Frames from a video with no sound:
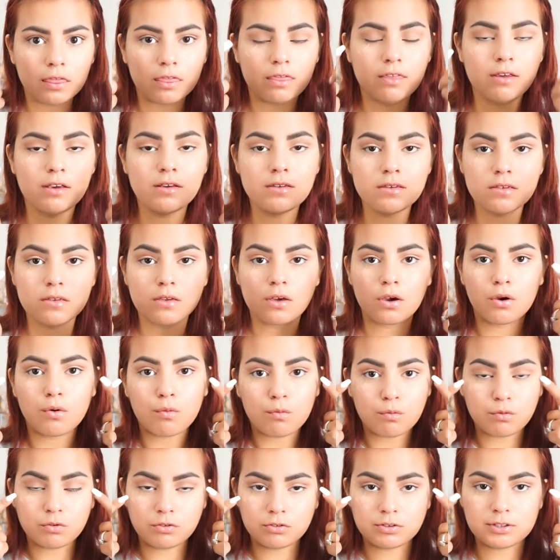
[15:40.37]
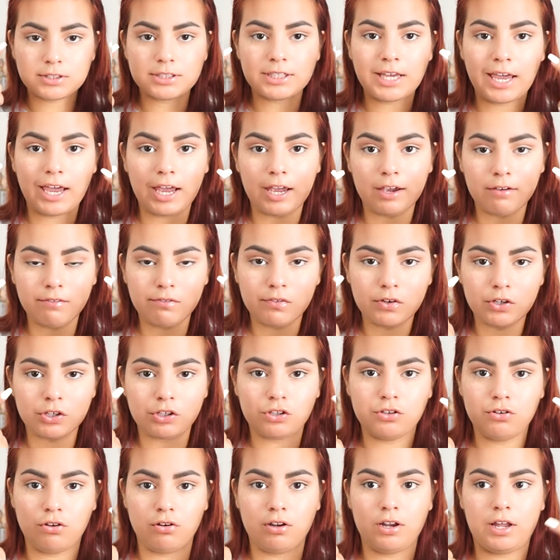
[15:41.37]
This will save
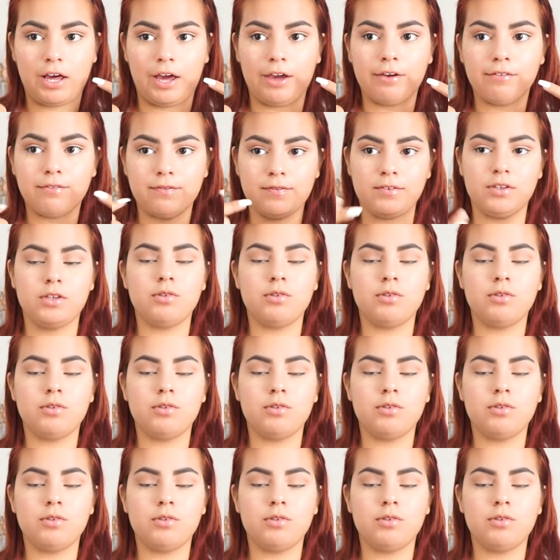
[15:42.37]
your life.